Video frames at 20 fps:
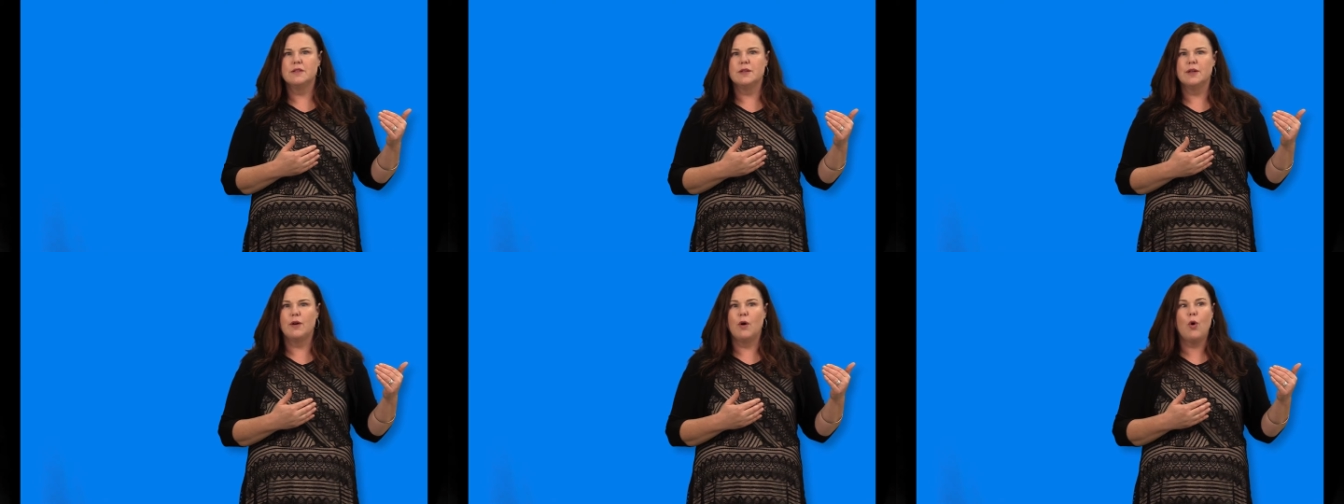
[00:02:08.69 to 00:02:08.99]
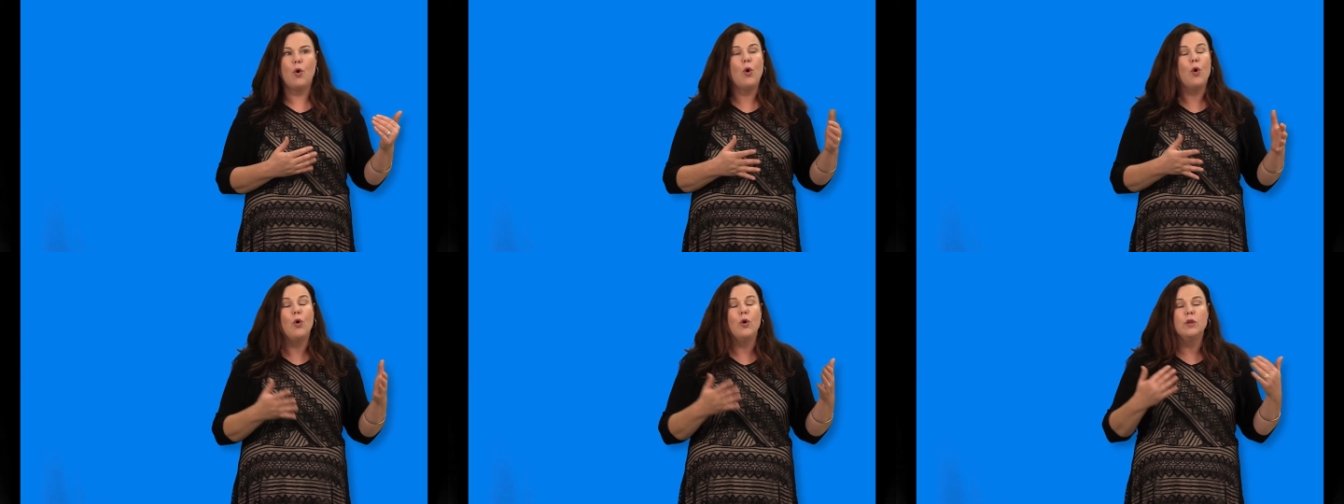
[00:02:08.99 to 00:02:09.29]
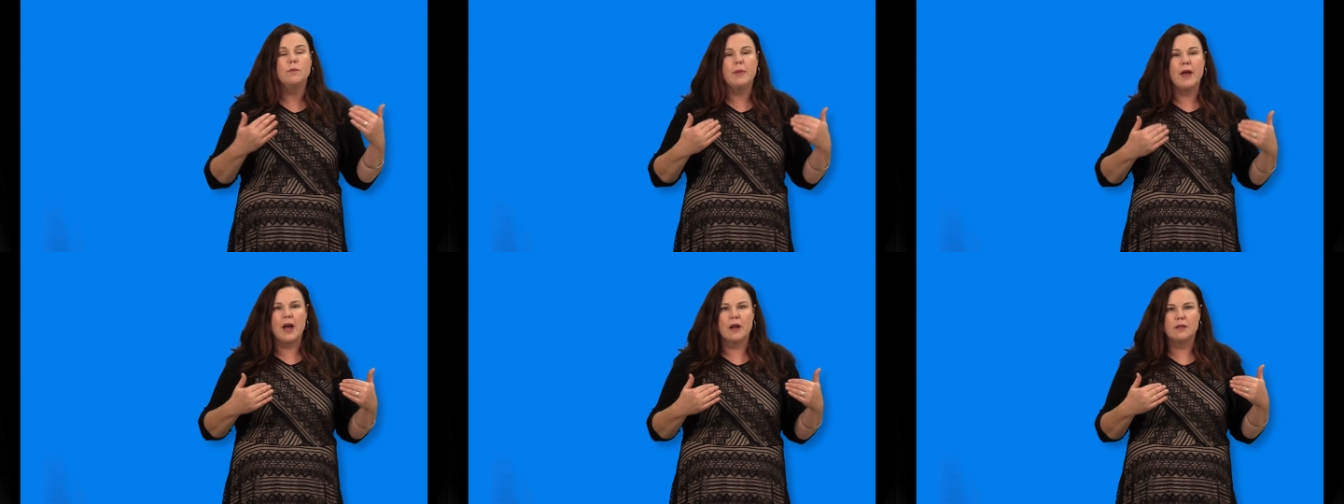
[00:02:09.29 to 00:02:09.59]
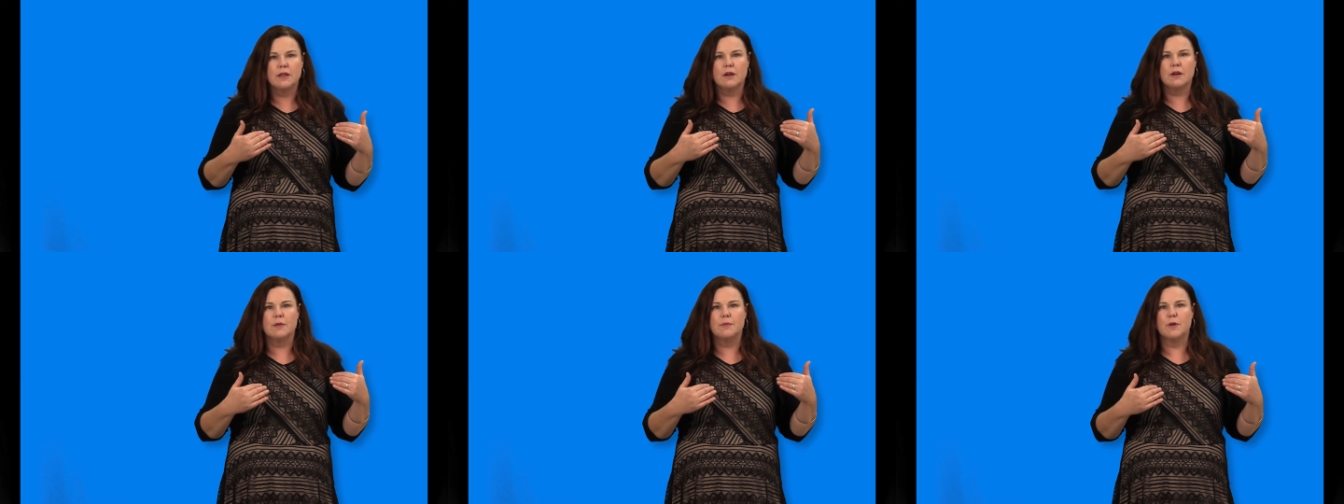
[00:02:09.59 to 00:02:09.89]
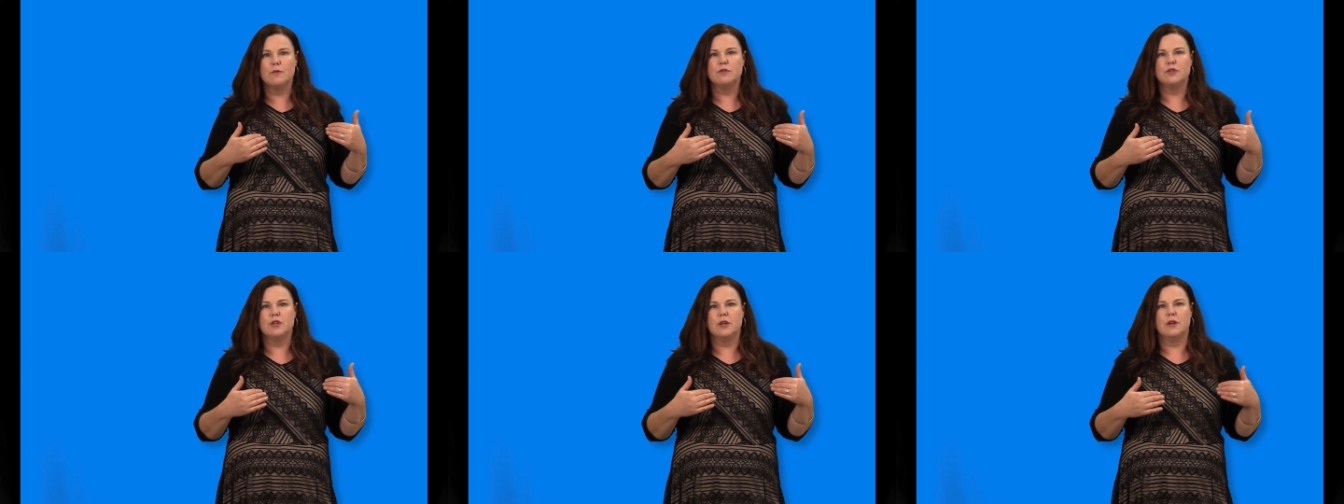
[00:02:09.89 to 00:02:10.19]
to hold back their
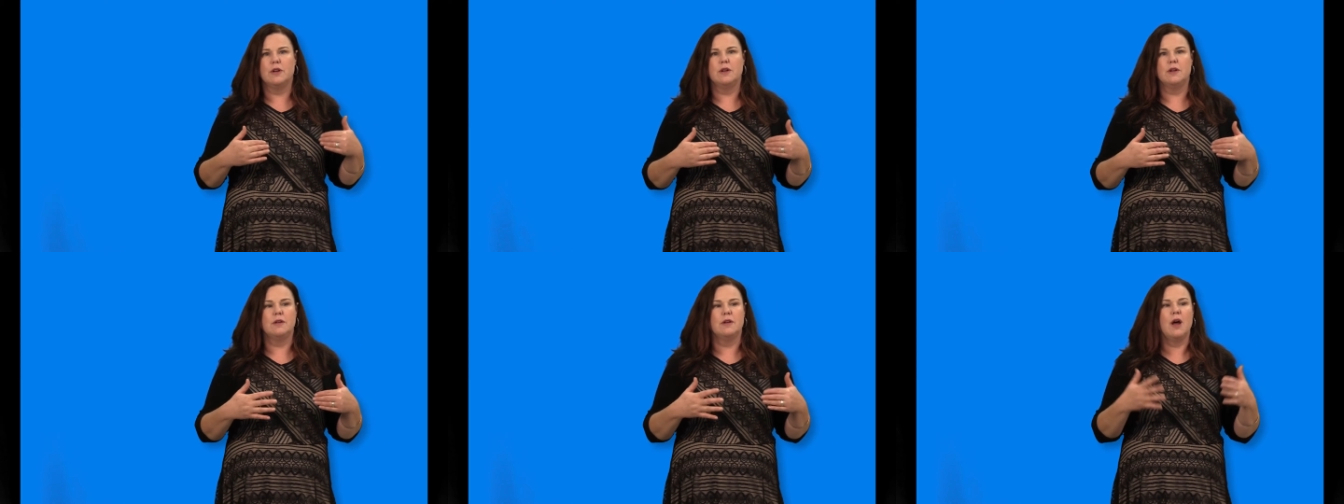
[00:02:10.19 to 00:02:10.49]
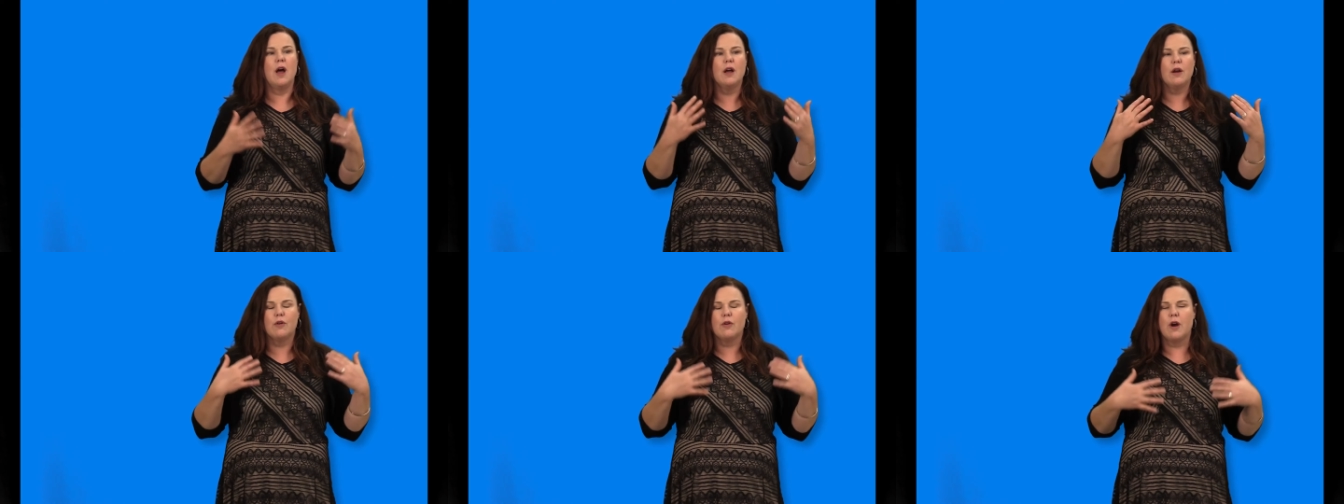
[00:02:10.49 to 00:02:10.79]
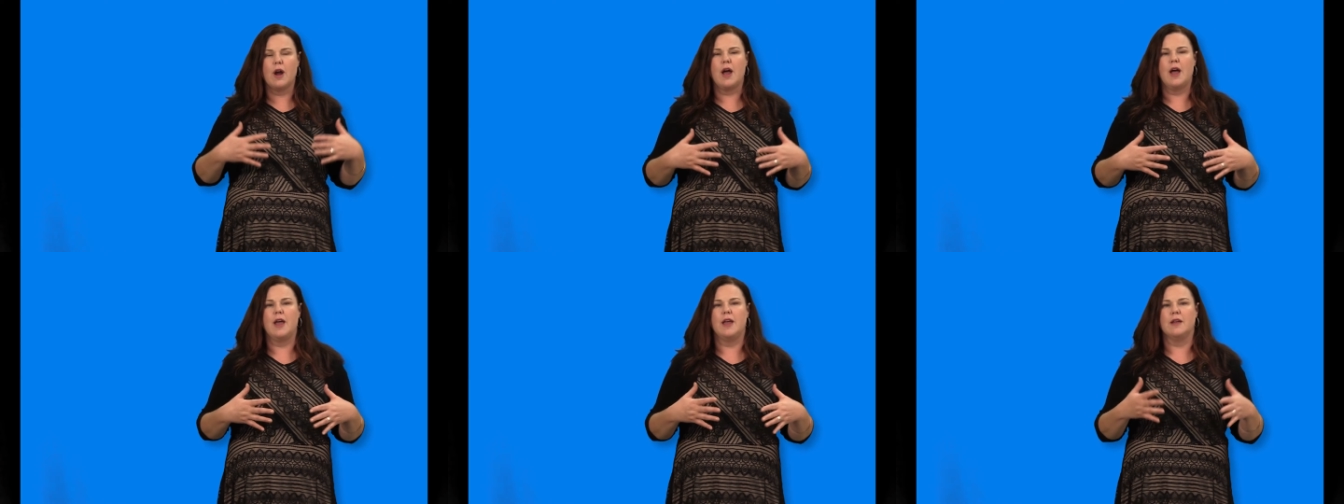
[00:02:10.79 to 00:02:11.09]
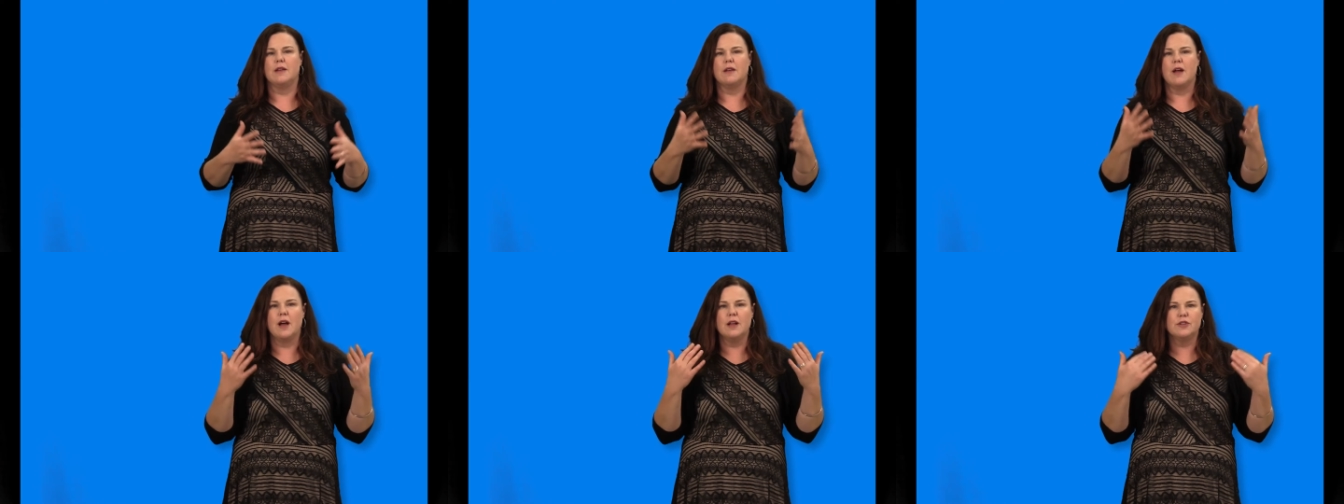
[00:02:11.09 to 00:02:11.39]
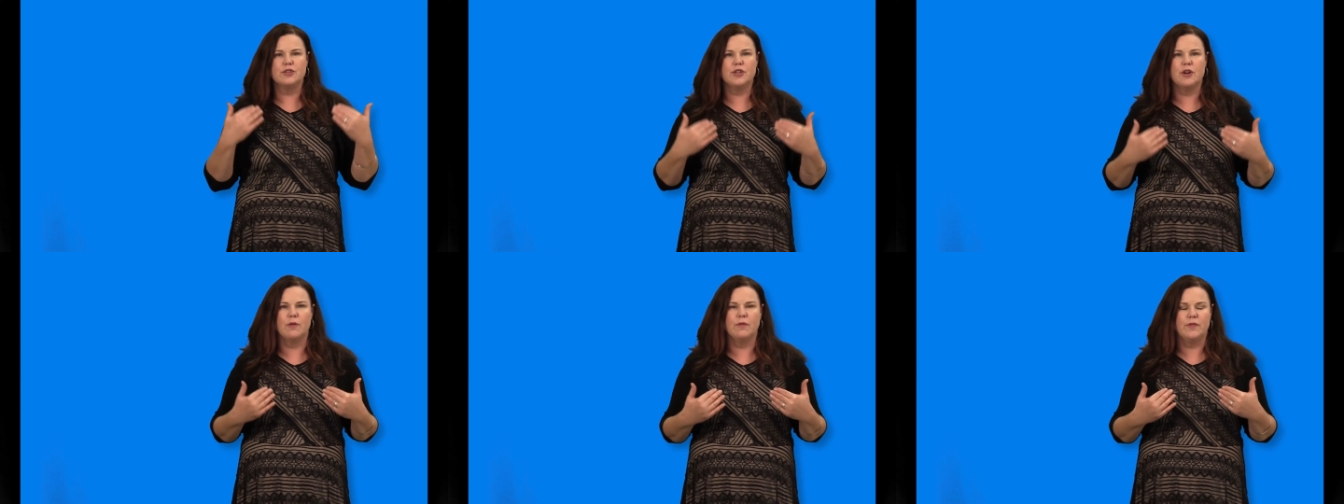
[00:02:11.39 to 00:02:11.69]
emotion and not cry and
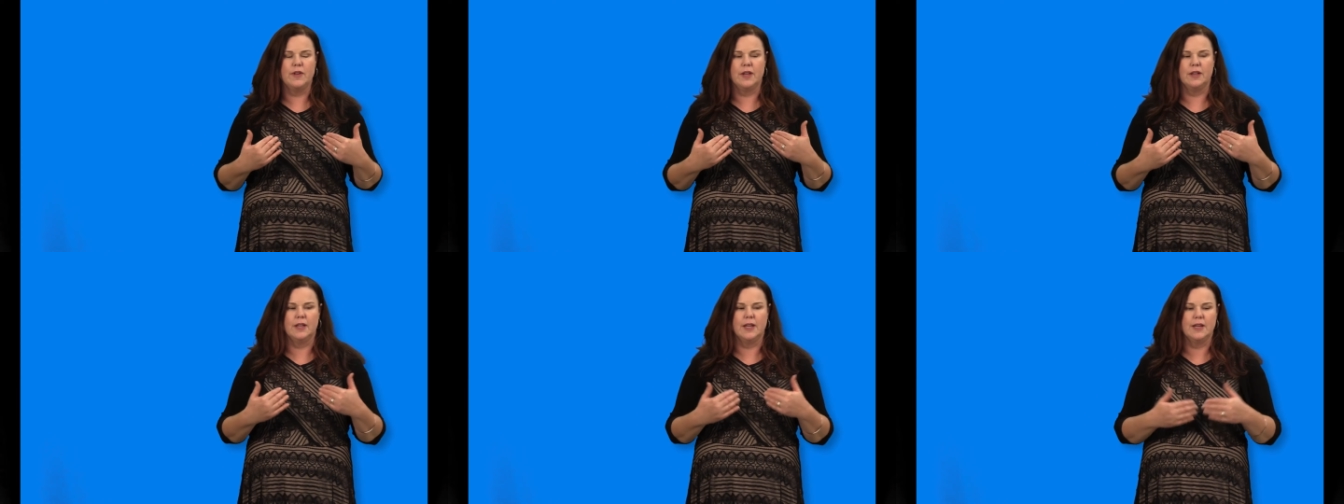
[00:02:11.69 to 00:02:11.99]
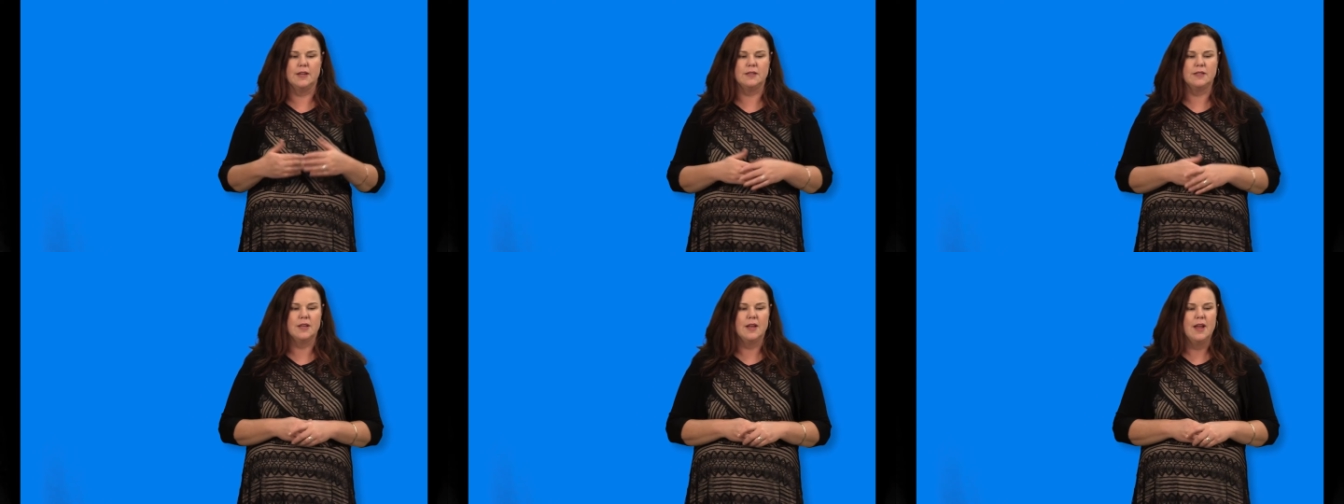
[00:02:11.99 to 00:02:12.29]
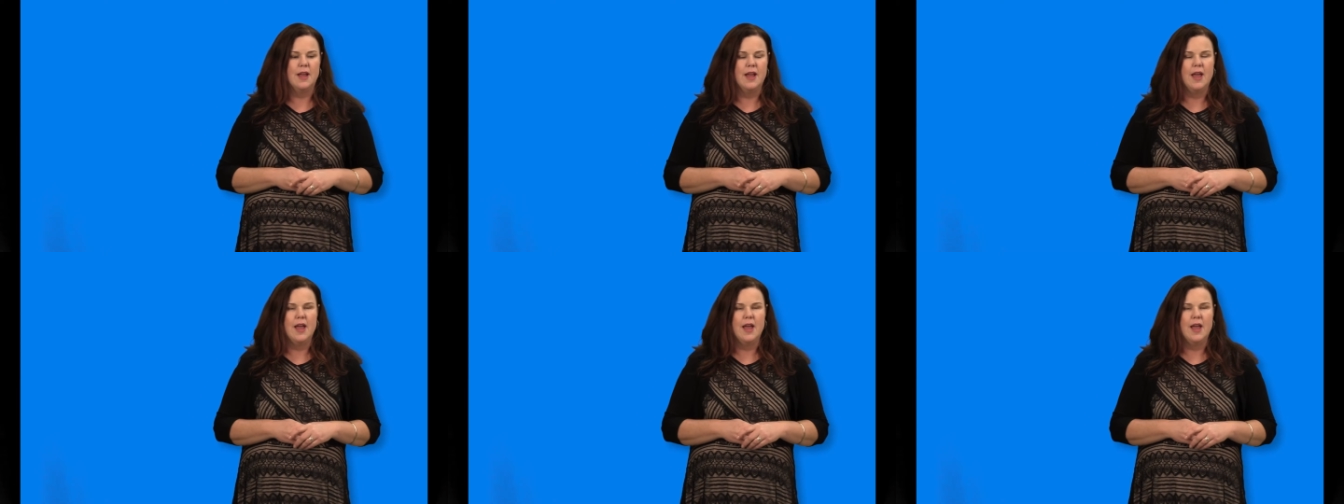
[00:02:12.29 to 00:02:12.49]
not show feelings.